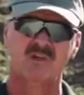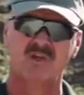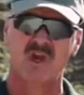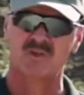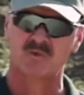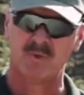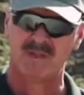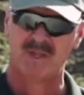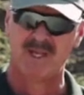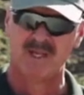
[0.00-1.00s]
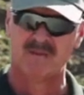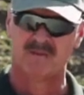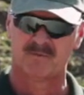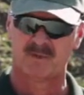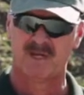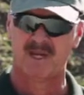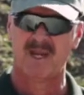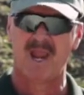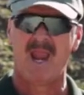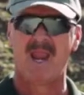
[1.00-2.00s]
conjunction with
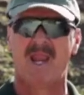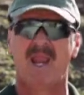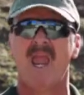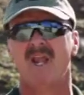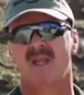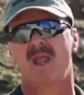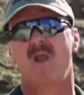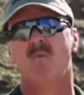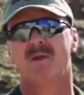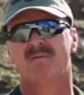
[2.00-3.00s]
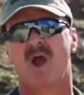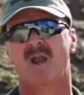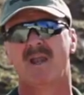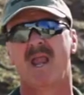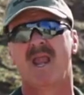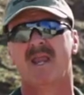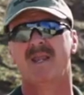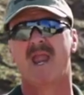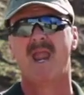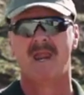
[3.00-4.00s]
E3, we've gone
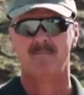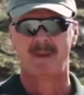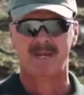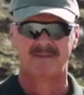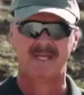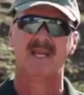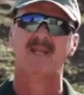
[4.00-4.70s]
ahead and made the